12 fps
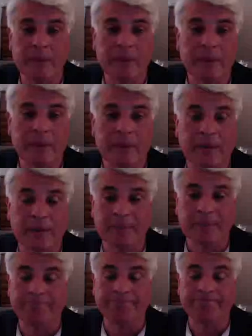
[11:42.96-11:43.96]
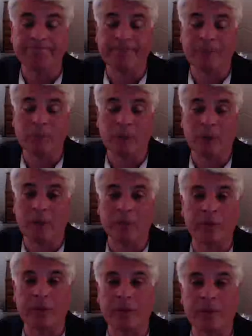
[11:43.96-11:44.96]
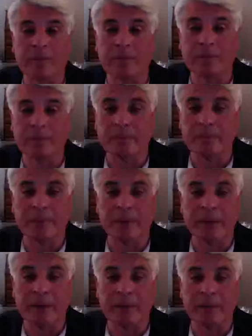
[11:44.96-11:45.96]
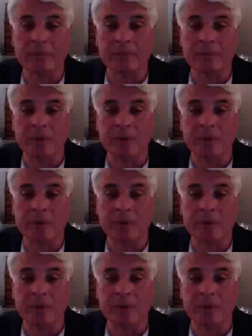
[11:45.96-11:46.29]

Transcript: I'm going to live with it without going